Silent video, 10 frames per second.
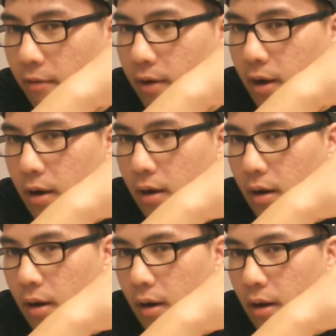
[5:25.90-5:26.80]
right over here.
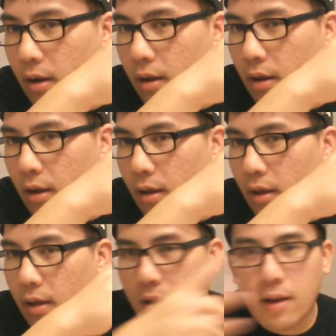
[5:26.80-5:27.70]

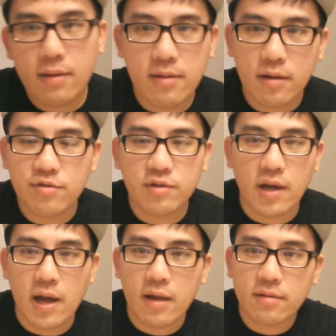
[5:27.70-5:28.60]
And that's it, you
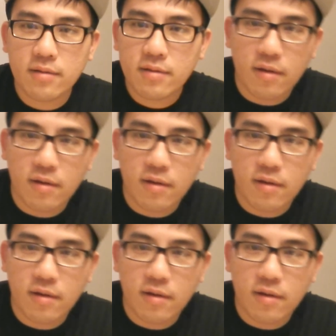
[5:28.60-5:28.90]
guys.